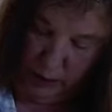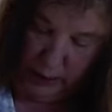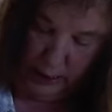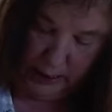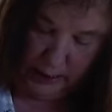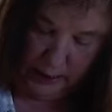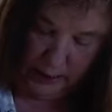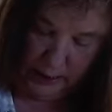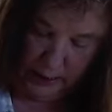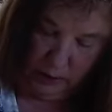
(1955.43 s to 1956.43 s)

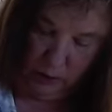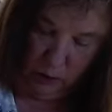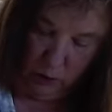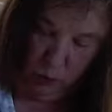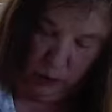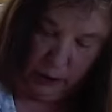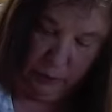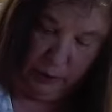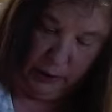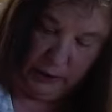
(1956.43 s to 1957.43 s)
And when you
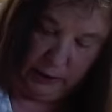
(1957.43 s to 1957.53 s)
put this